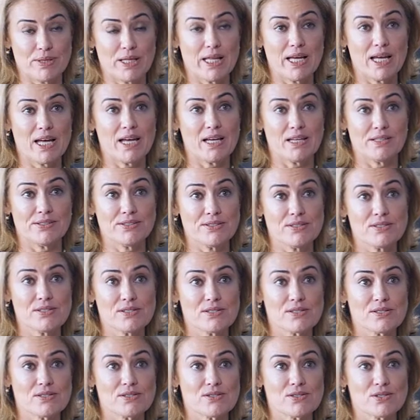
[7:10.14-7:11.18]

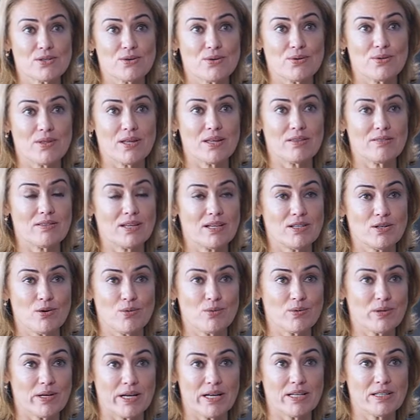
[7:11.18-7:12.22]
plans so that they
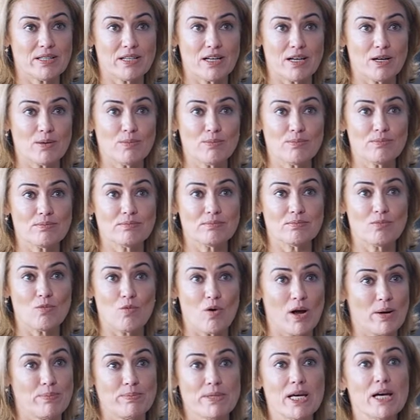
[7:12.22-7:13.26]
don't end up
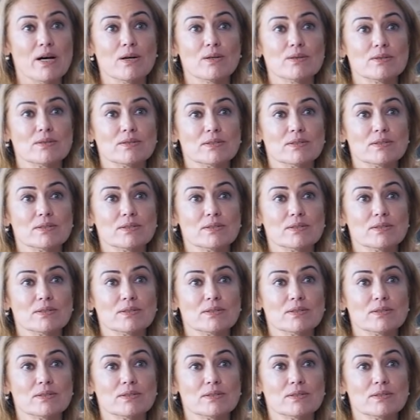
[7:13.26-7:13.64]
wiped out.